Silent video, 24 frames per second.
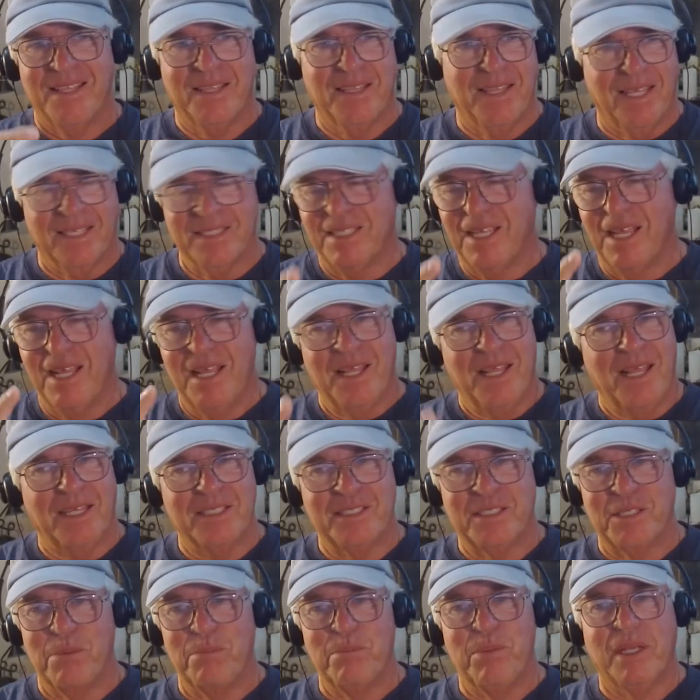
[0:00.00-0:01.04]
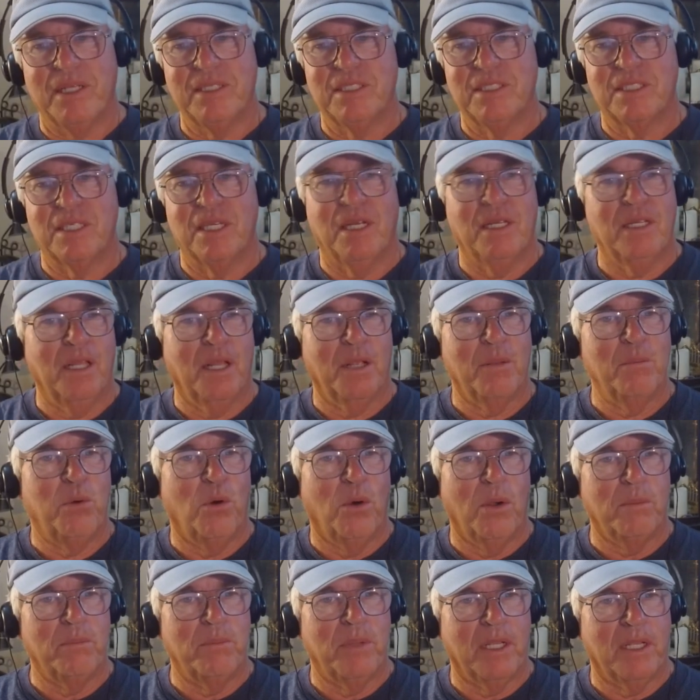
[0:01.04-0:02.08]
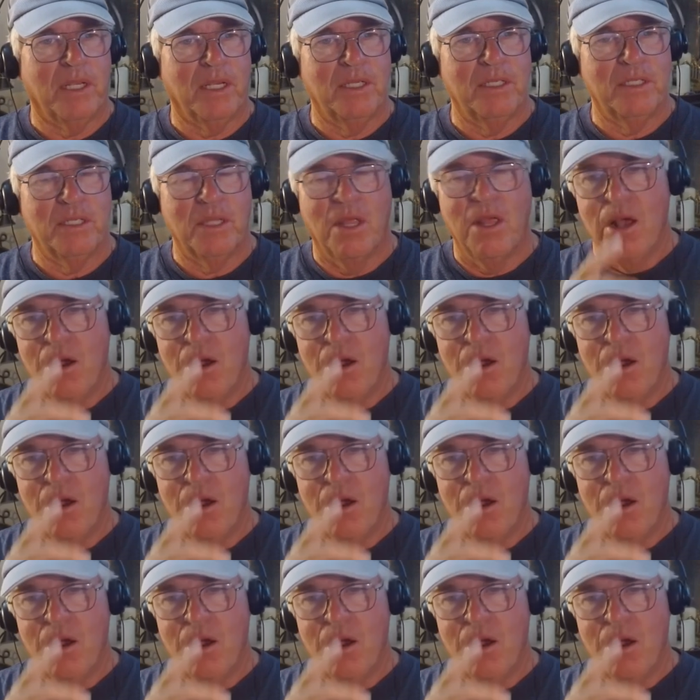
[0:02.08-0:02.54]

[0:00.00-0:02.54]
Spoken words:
That's a big selling point, because